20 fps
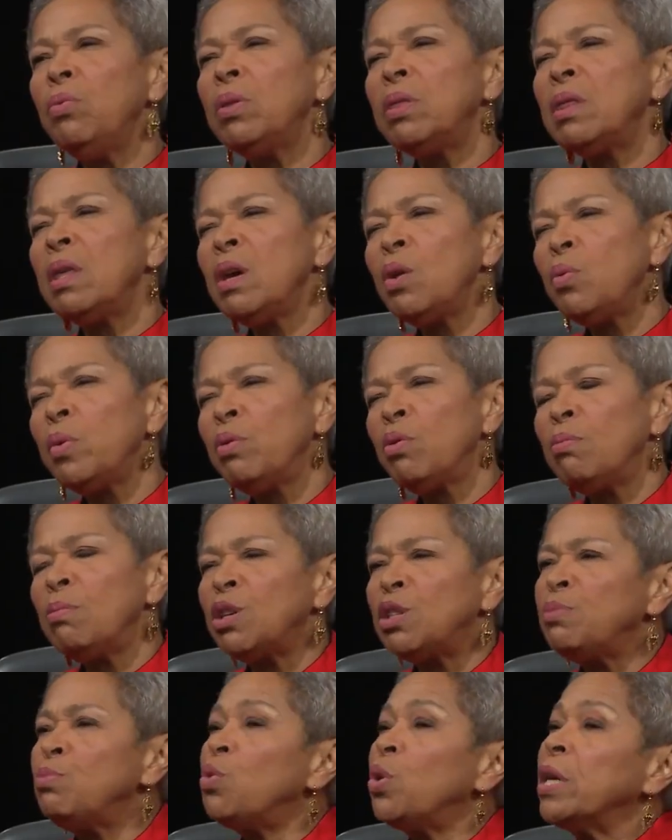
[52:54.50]
would think we were
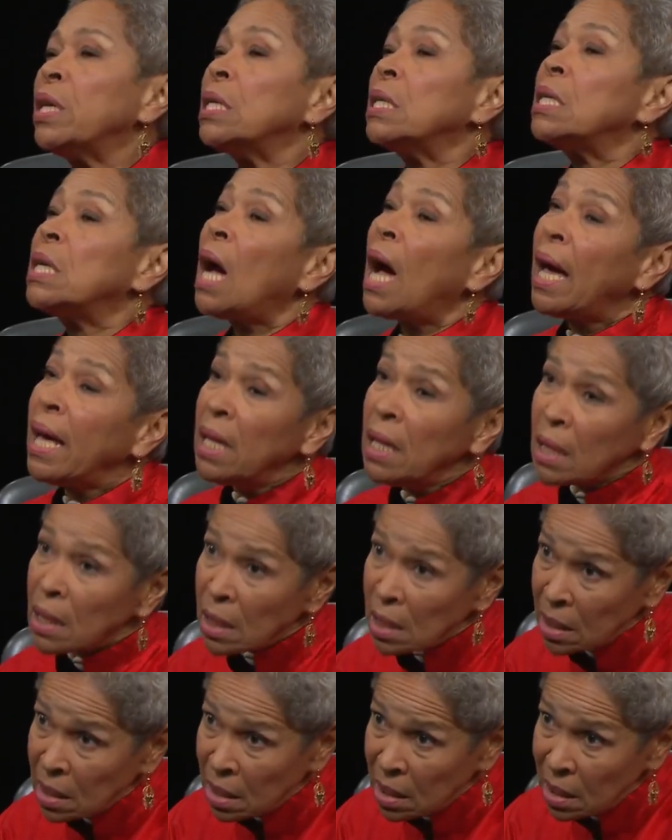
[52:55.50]
much more
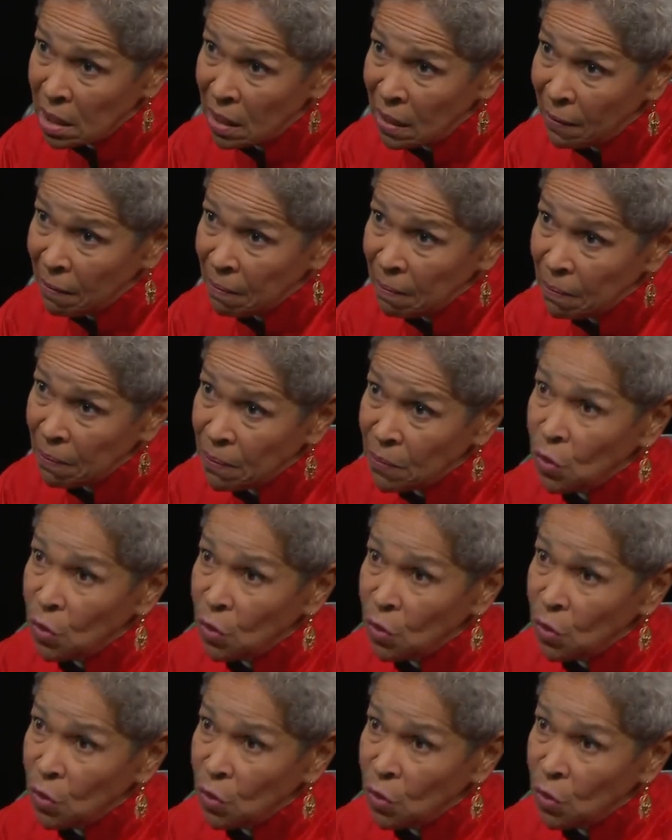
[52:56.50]
entitled mm-hmm.